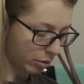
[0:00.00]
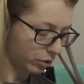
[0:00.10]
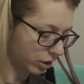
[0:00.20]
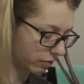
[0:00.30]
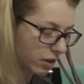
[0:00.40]

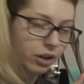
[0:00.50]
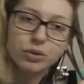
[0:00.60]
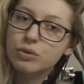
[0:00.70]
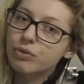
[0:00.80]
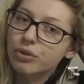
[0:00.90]
posting
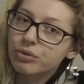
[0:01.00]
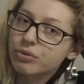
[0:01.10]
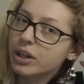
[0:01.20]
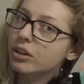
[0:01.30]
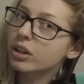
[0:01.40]
videos for
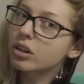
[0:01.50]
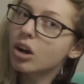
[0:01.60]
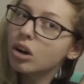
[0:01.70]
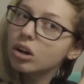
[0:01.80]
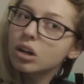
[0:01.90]
very
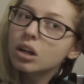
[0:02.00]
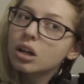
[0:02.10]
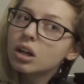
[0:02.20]
long,